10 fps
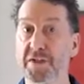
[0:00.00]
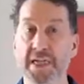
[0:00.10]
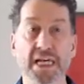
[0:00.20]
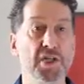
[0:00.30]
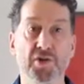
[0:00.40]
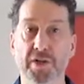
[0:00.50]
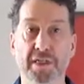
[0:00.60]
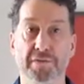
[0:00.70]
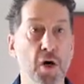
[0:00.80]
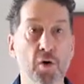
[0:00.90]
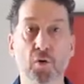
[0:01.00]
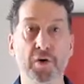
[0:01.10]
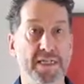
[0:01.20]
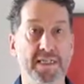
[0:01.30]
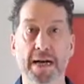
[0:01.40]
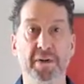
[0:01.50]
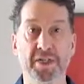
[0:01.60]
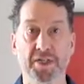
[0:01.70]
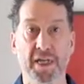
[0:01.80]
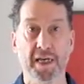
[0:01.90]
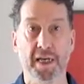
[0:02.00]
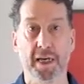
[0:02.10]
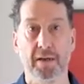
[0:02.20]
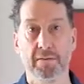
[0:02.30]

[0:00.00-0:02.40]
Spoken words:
centuries of old established thinking,